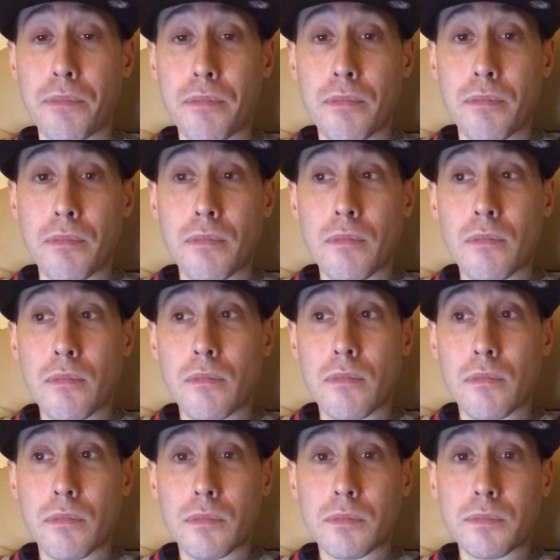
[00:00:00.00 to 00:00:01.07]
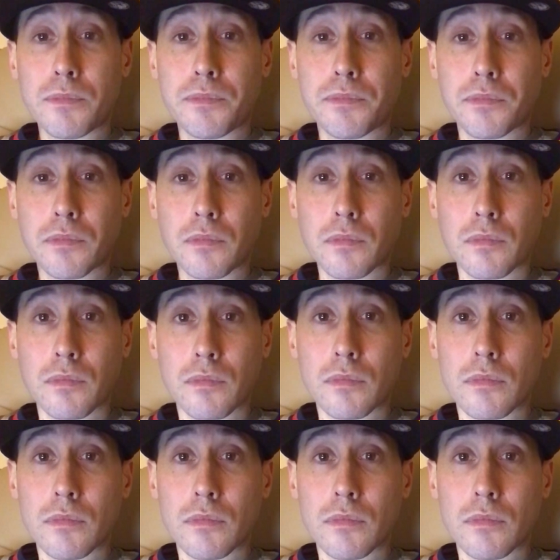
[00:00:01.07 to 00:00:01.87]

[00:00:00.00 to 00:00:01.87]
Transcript: (silence)